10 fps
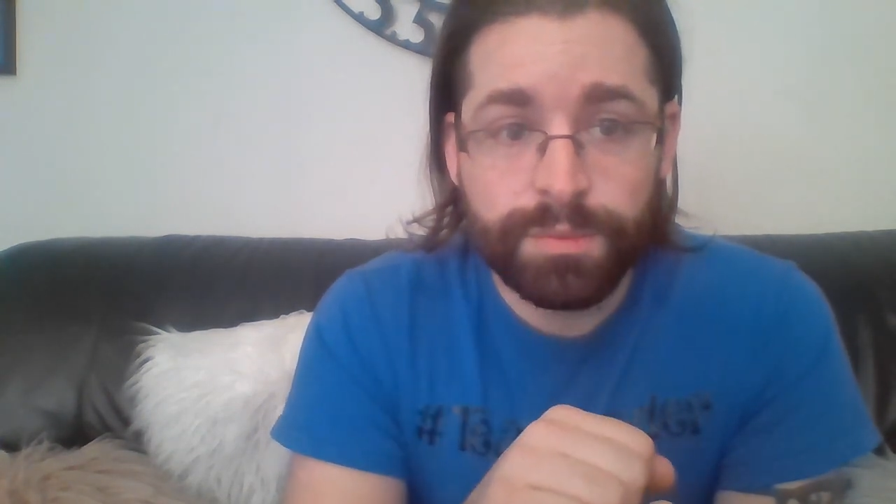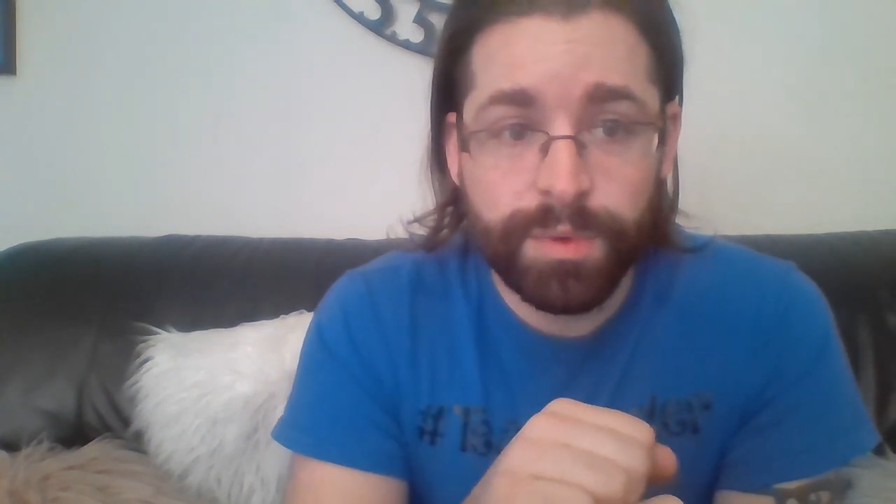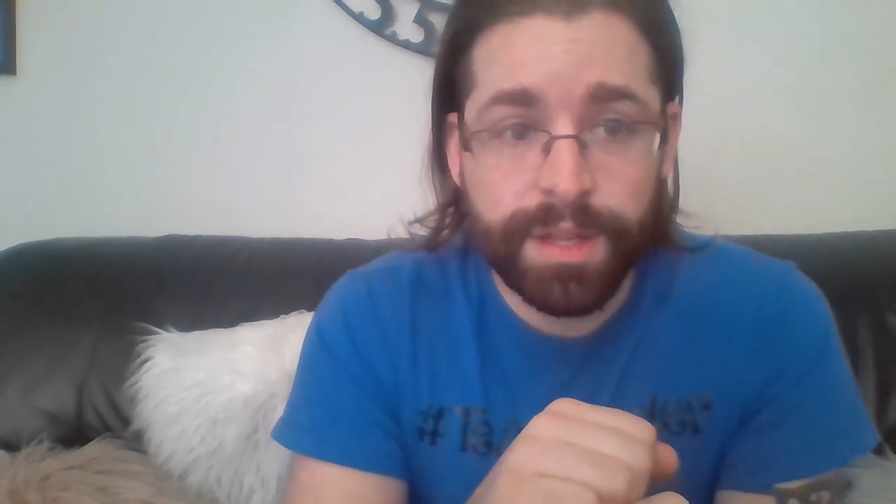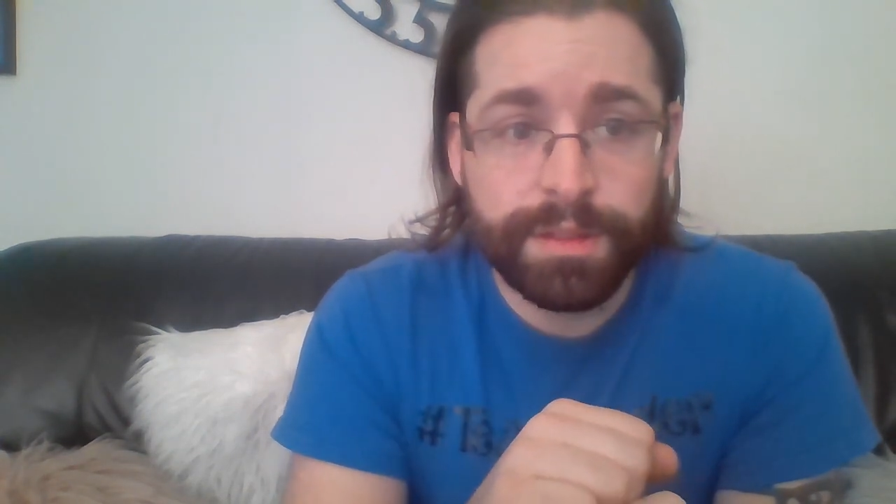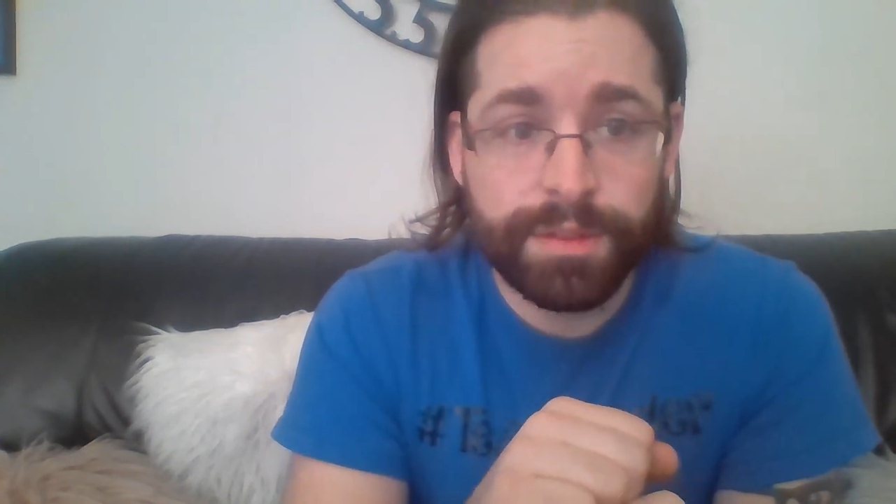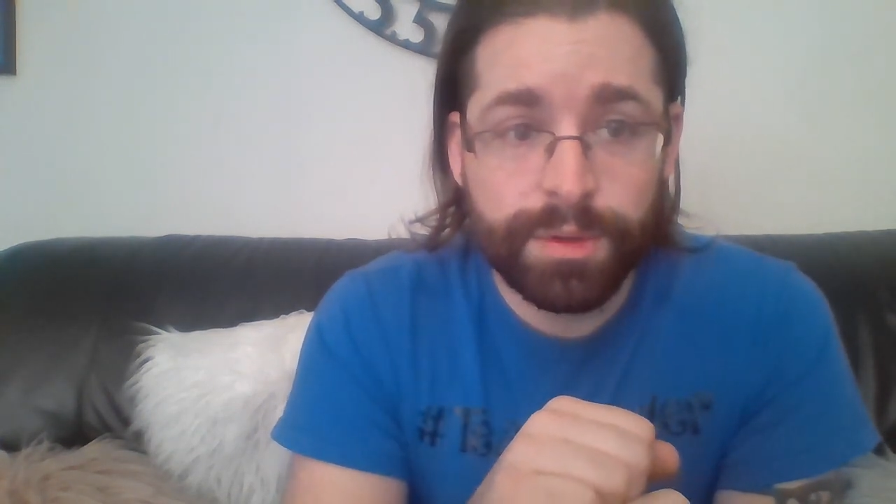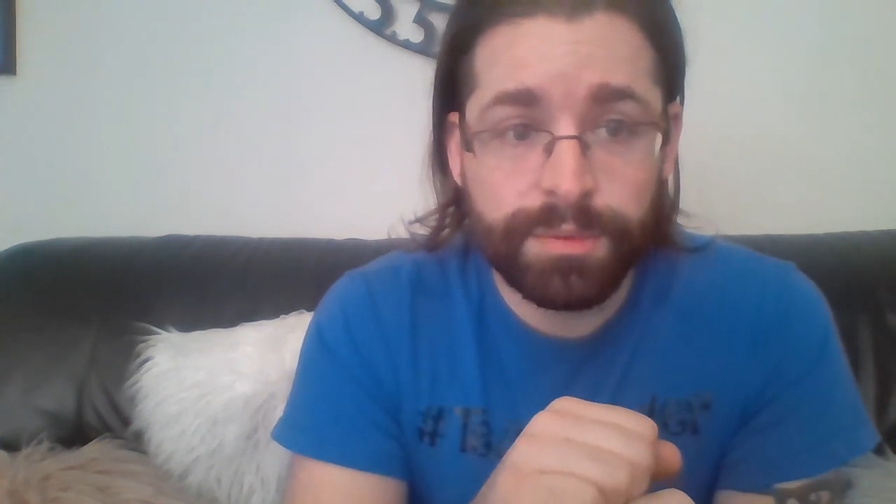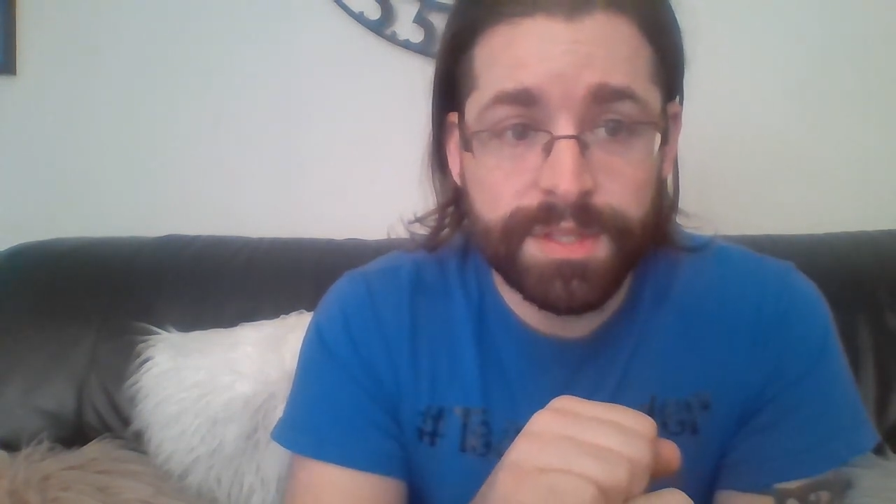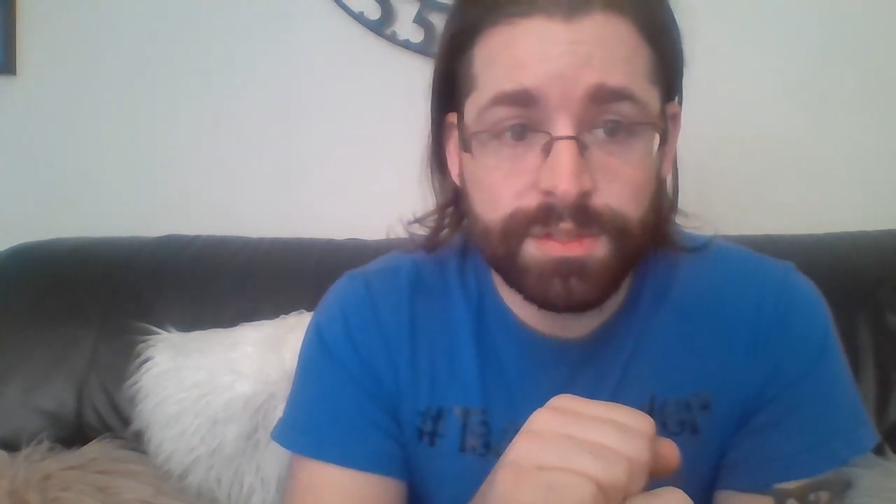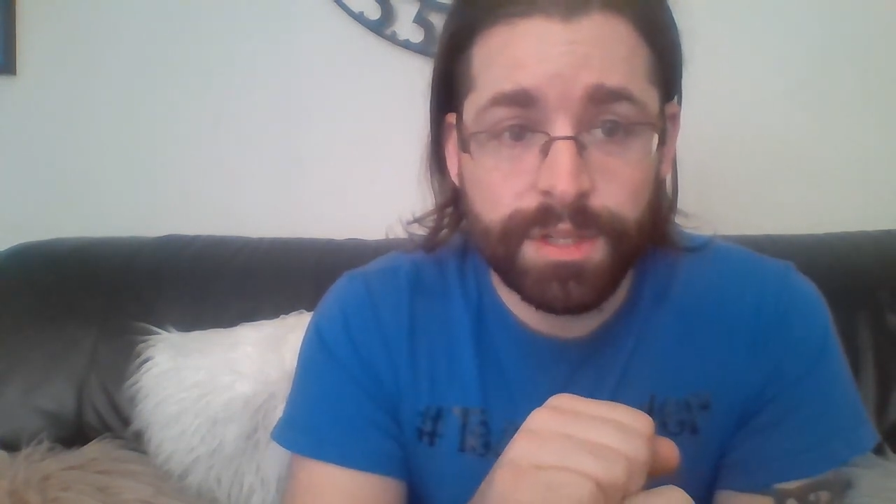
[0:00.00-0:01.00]
with your
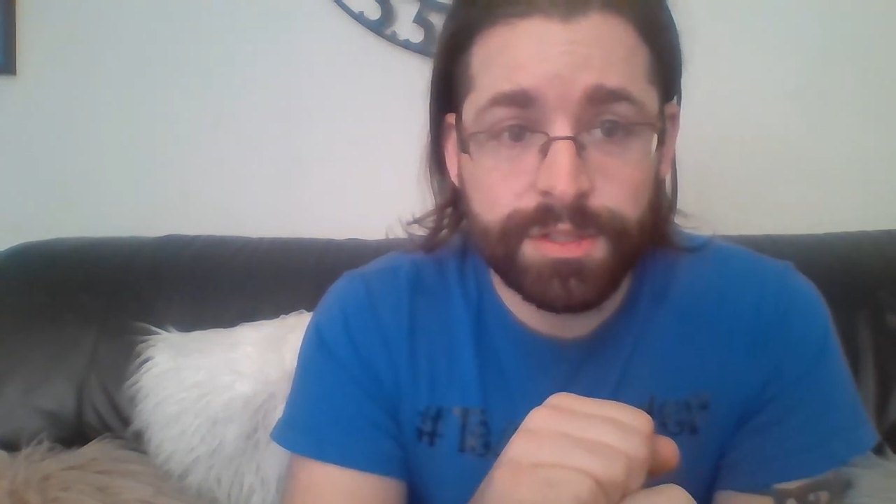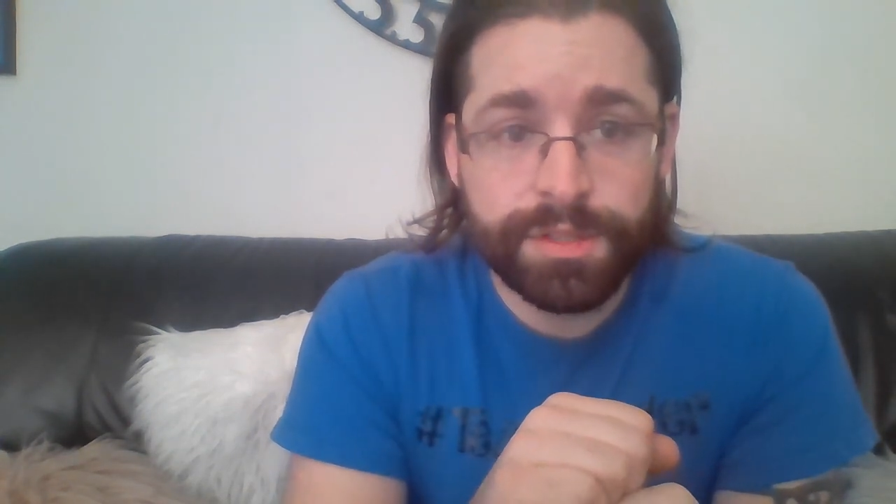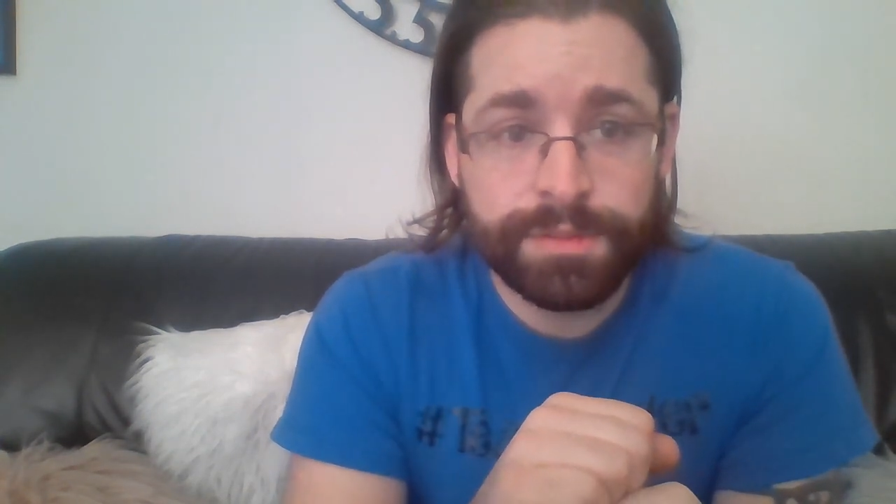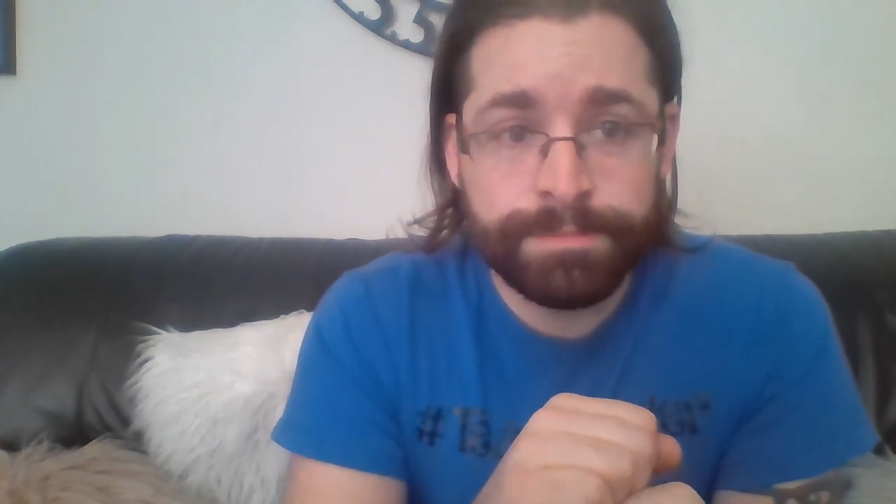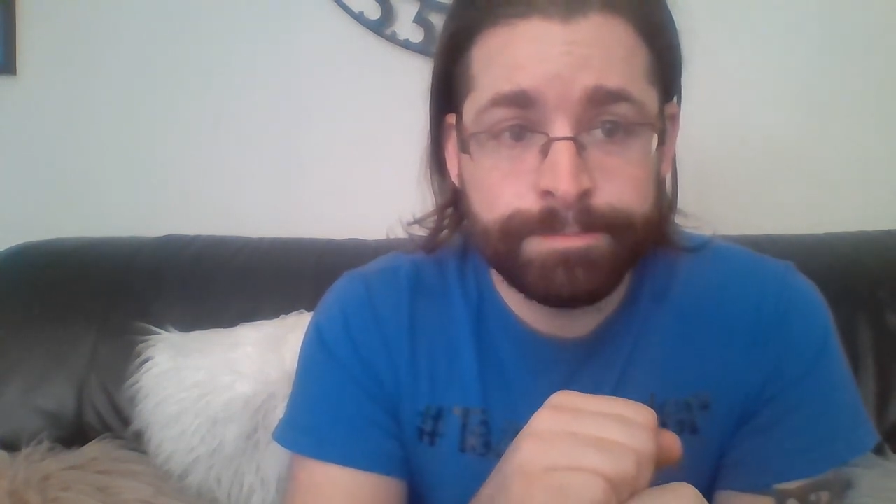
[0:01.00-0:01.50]
research,